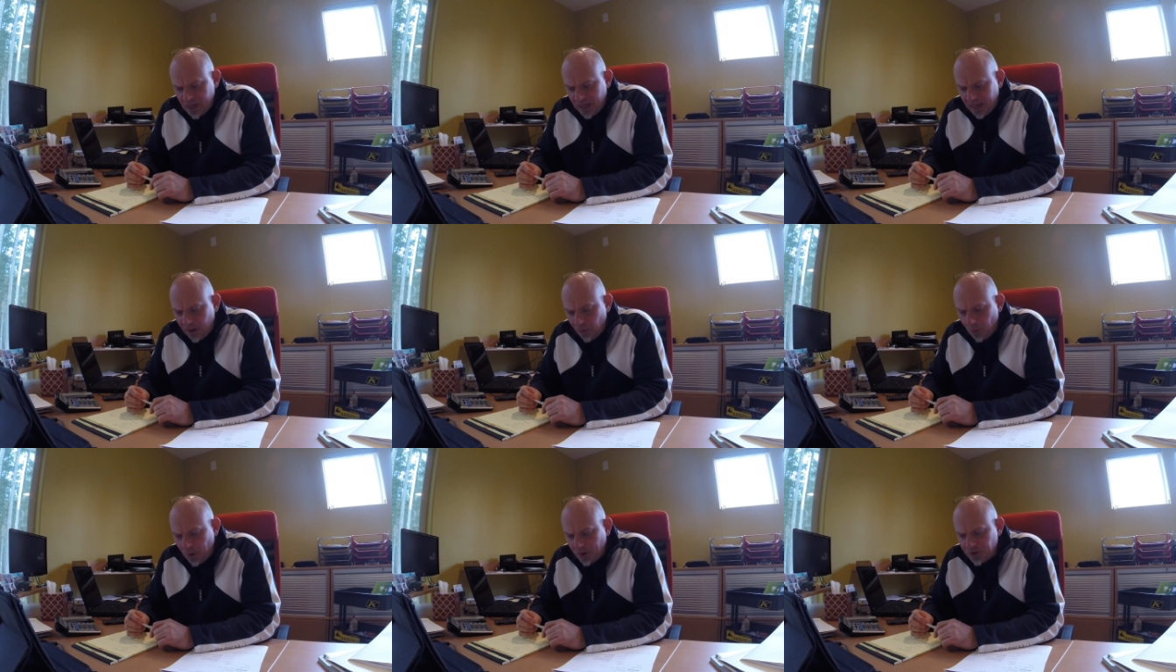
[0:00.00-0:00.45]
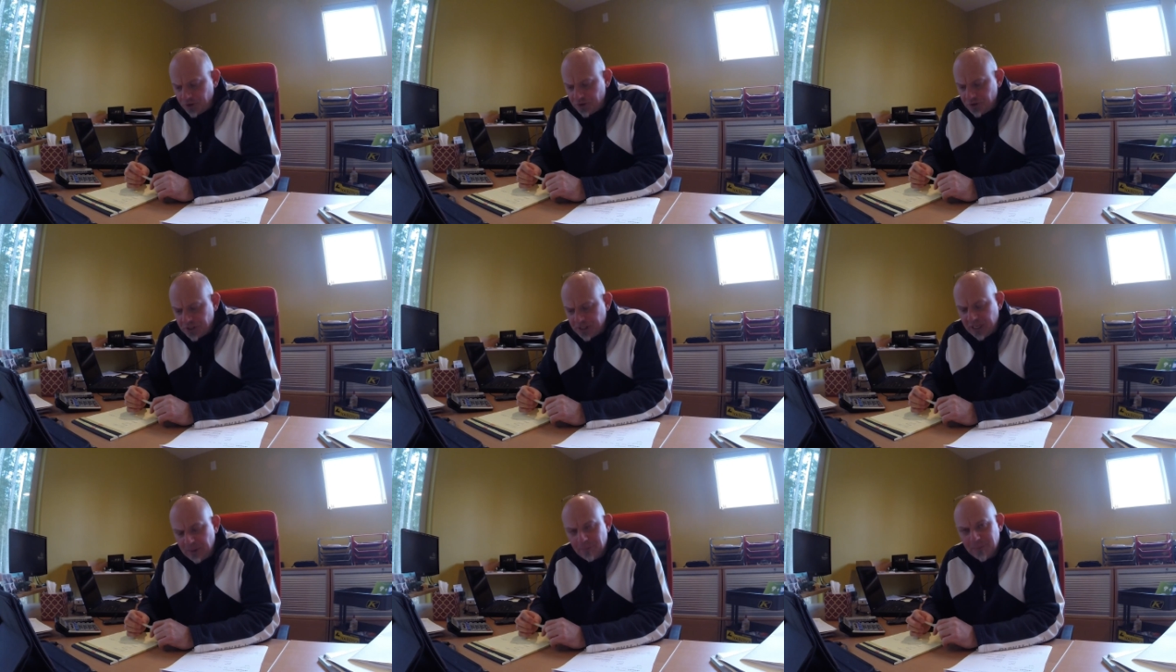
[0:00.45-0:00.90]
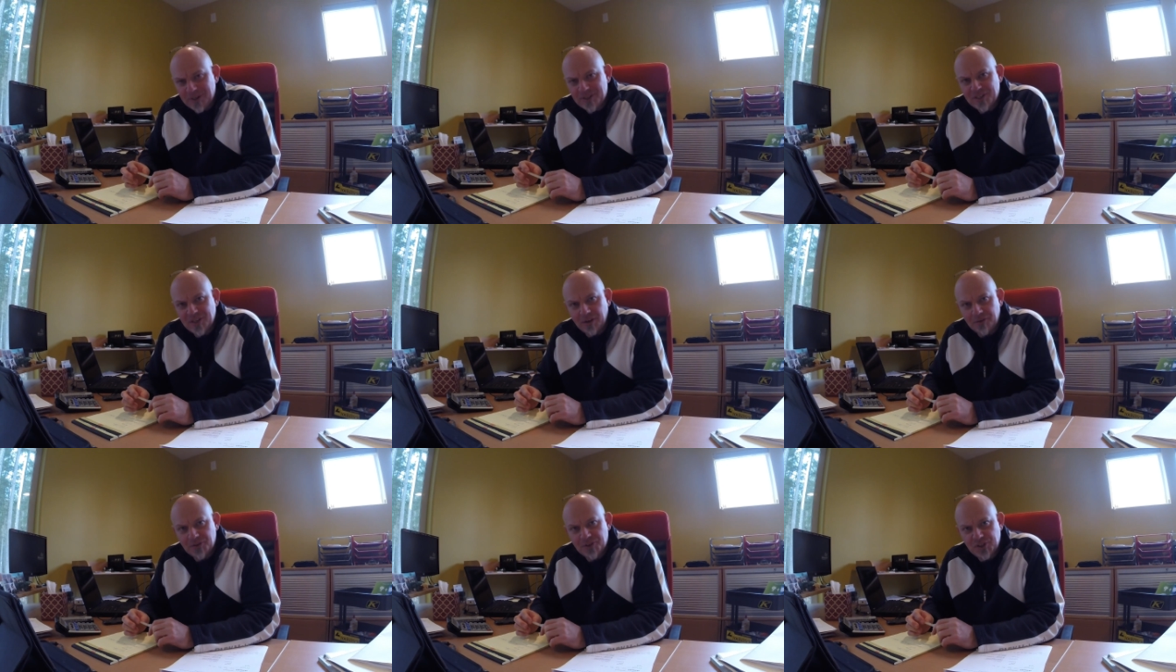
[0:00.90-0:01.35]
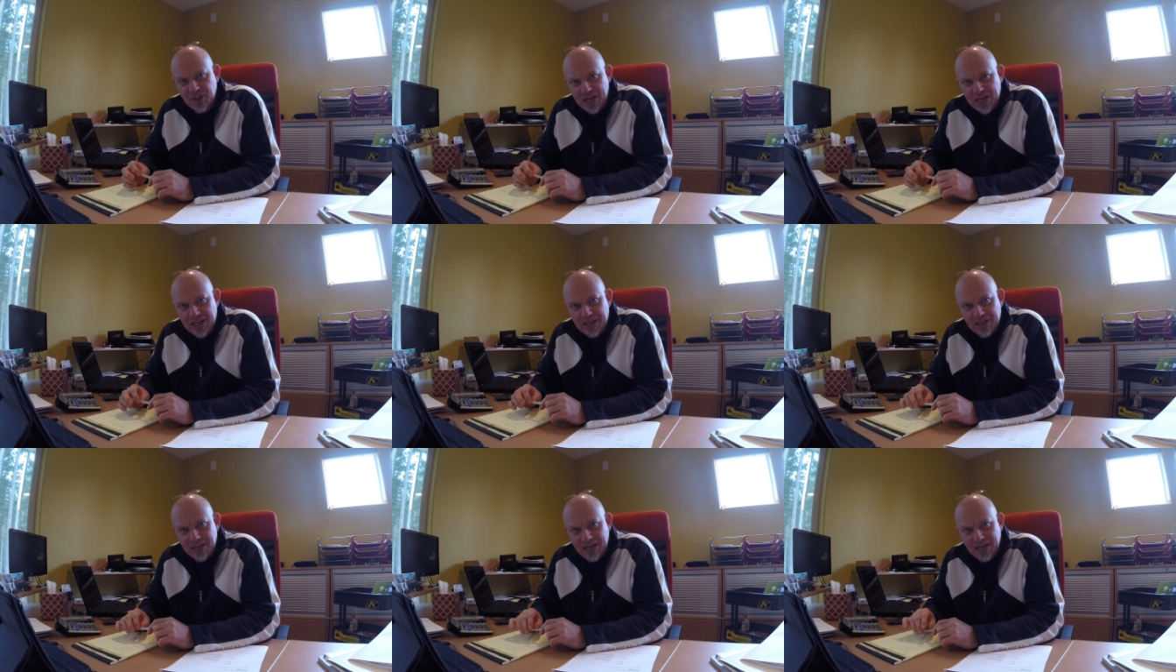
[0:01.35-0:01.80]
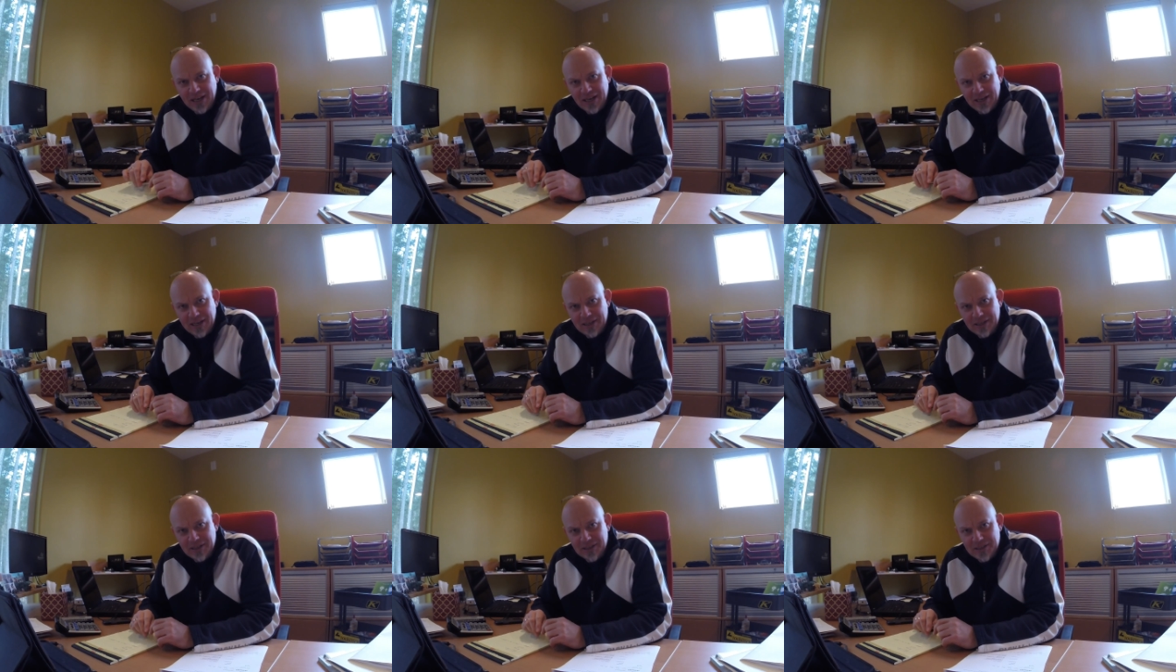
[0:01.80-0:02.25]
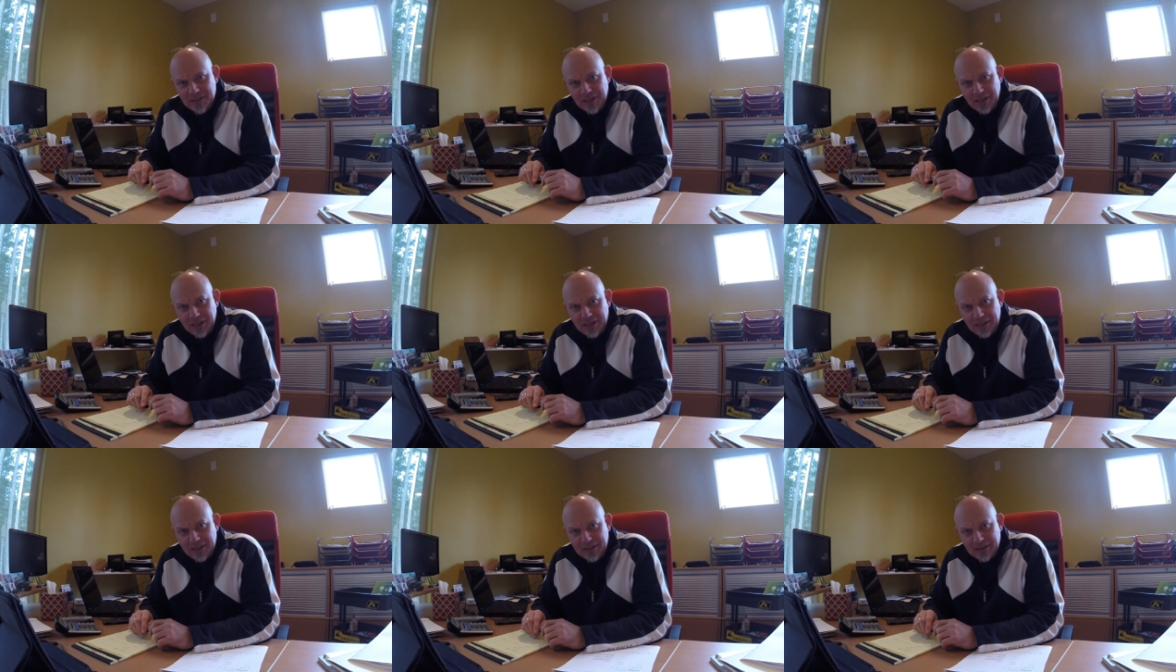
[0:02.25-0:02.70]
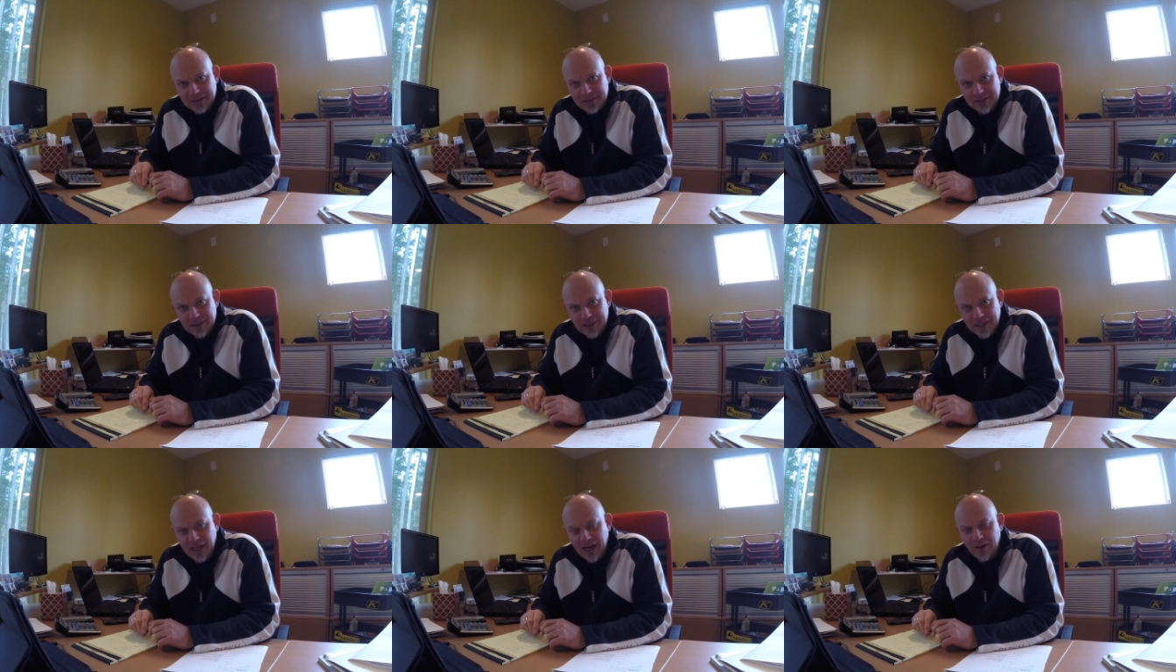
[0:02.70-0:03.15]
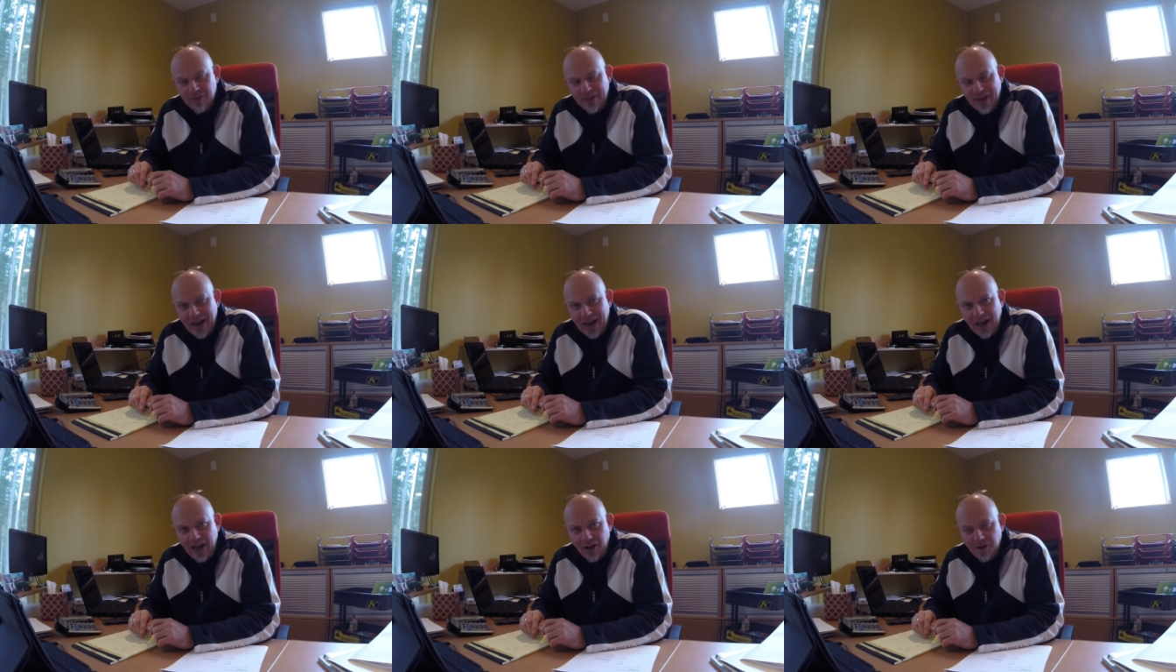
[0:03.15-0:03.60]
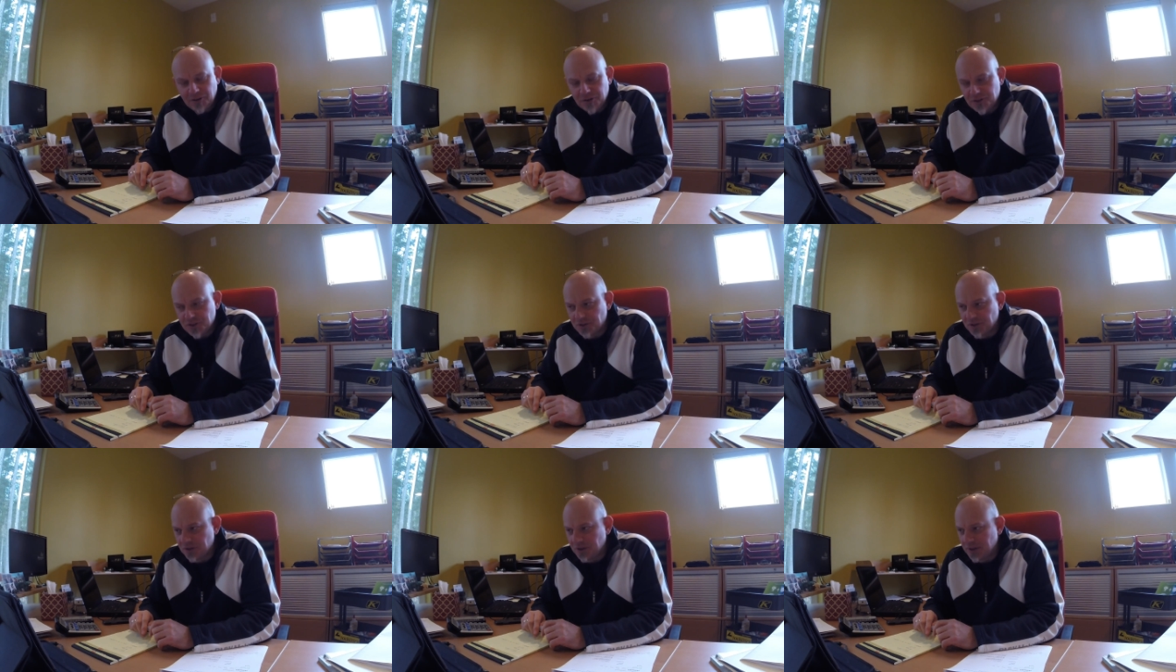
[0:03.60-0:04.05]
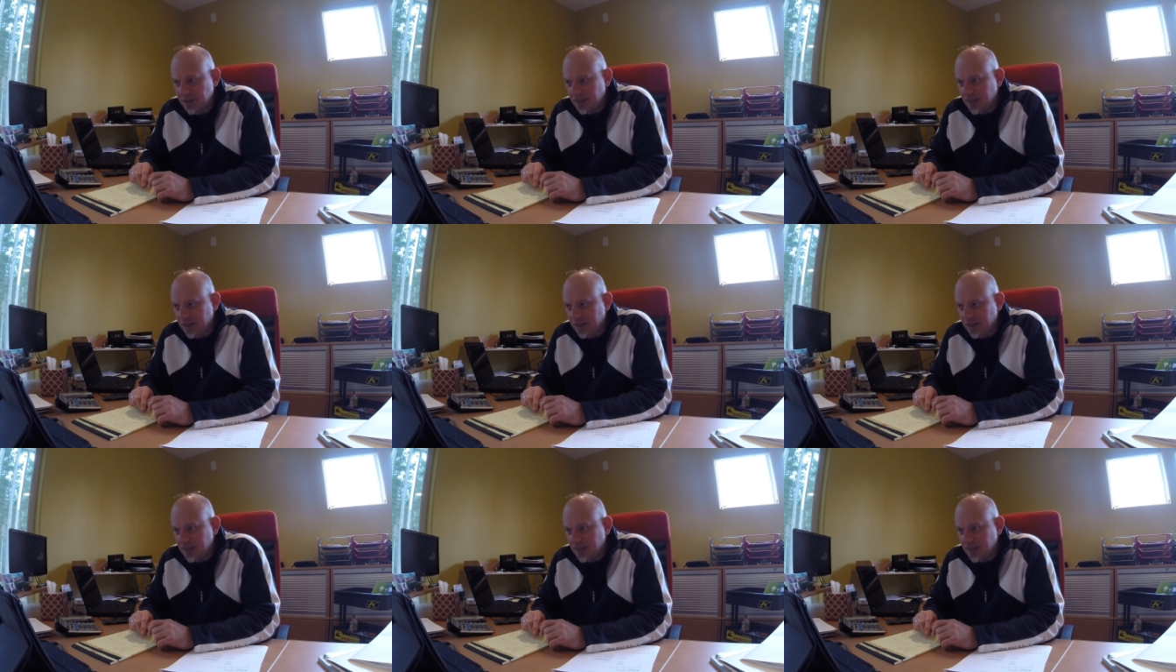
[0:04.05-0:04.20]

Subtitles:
I wanted to keep myself sane and get out of the house.